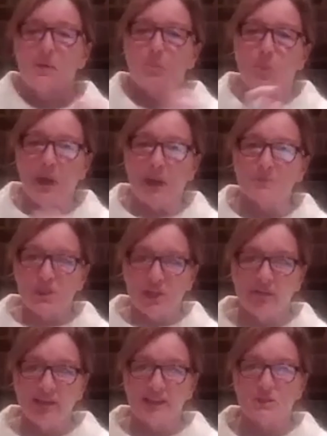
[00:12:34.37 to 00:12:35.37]
Why I'm
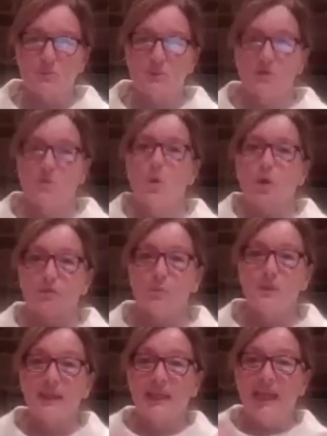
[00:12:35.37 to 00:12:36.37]
sharing this with you, often
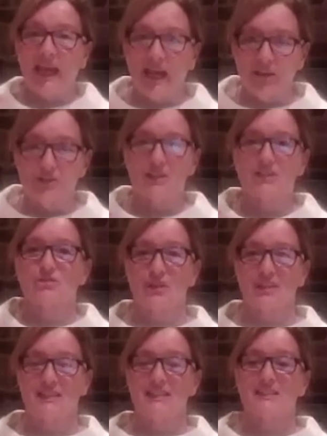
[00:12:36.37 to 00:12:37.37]
we carry
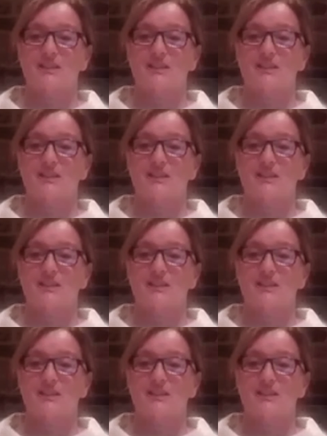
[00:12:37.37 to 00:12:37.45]
stresses,